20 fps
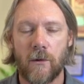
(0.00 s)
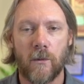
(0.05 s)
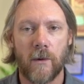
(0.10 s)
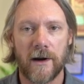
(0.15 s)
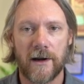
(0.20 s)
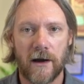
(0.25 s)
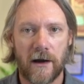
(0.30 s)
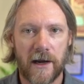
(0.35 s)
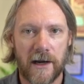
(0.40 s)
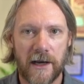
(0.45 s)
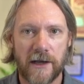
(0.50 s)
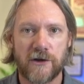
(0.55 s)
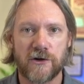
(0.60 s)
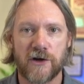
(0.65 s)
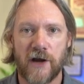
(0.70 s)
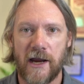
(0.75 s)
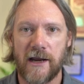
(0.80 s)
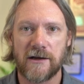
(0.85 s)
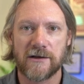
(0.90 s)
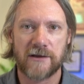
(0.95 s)
We're not going to
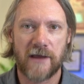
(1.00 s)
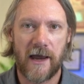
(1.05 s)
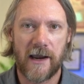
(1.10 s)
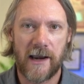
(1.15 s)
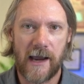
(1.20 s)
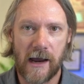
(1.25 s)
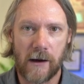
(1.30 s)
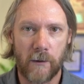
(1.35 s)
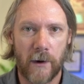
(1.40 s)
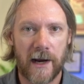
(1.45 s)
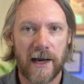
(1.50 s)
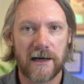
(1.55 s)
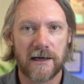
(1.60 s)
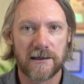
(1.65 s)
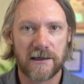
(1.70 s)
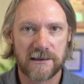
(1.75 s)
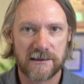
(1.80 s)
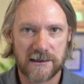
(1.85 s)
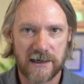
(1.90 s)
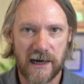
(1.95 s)
change that now. We're going to
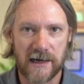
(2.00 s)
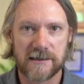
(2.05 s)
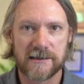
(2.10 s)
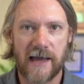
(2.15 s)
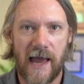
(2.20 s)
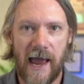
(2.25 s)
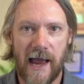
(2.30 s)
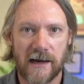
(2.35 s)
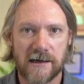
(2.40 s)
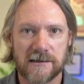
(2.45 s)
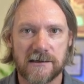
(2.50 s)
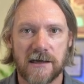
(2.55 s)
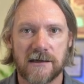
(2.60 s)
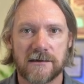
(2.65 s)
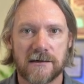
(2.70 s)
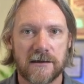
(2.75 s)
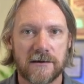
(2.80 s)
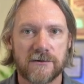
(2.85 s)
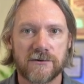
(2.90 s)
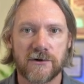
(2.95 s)
discuss access
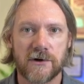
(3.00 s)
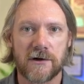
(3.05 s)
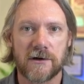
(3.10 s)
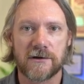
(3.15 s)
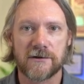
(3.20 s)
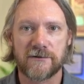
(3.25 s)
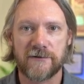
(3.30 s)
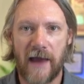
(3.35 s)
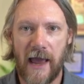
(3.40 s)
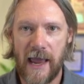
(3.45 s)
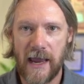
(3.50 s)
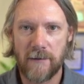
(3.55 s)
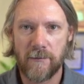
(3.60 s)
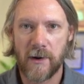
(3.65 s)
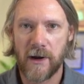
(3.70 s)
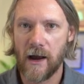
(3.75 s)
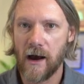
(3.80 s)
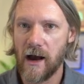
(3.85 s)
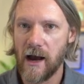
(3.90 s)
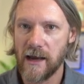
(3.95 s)
controls for
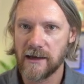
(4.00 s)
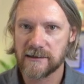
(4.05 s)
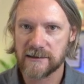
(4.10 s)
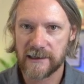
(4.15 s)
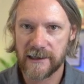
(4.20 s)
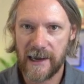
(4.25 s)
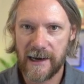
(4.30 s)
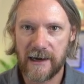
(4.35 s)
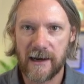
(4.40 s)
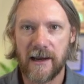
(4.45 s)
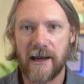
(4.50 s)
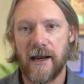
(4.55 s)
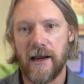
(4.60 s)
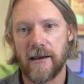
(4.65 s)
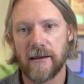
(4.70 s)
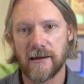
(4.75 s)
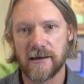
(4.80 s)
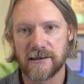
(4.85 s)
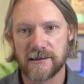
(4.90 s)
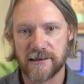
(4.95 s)
APIs later
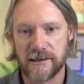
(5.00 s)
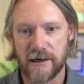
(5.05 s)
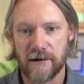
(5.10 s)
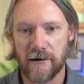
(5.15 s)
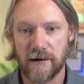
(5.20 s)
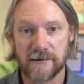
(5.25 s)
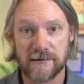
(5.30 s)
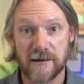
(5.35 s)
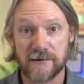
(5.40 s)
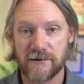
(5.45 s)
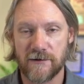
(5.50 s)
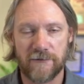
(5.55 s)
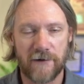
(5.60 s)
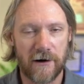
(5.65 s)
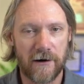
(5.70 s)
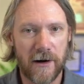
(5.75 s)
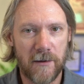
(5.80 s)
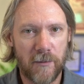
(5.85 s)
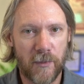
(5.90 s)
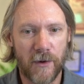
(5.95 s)
in this series. It's a
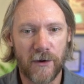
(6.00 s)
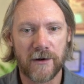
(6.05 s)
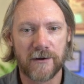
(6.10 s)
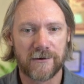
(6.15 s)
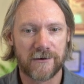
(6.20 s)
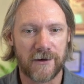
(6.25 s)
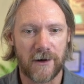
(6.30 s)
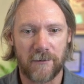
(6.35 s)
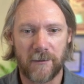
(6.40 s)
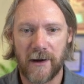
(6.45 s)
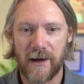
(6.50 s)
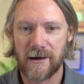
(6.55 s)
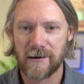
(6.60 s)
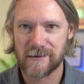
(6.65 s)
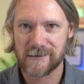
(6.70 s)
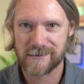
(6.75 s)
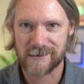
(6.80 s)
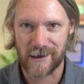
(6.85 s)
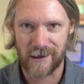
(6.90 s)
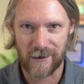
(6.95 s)
very important topic,
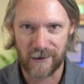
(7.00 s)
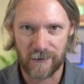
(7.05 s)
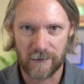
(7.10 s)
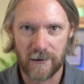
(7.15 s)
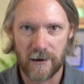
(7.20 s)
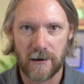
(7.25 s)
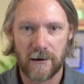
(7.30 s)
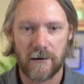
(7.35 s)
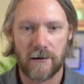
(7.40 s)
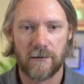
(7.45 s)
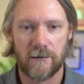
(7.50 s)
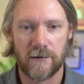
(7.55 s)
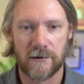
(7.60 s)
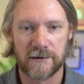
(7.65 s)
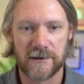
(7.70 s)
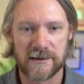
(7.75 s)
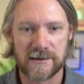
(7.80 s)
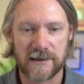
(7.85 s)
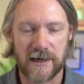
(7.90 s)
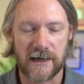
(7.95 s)
so we'll
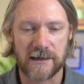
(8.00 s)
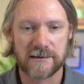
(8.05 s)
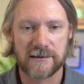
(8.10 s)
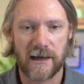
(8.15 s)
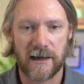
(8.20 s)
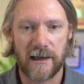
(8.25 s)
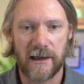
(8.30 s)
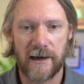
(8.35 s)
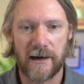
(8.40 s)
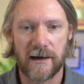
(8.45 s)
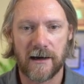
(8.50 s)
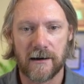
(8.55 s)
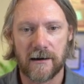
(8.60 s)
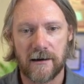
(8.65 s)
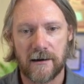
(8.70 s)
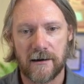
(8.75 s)
discuss that later.